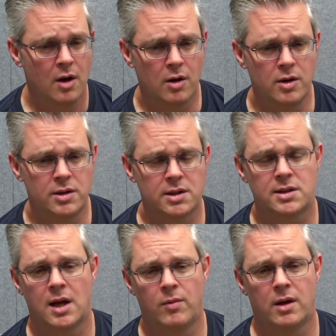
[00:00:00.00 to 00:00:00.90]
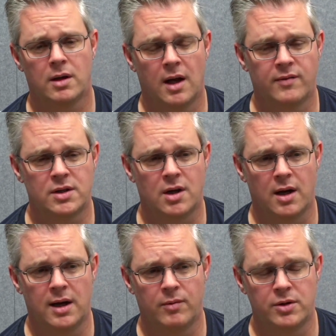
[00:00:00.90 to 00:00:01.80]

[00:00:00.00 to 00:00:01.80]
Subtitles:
or who's to say we couldn't have Skynet,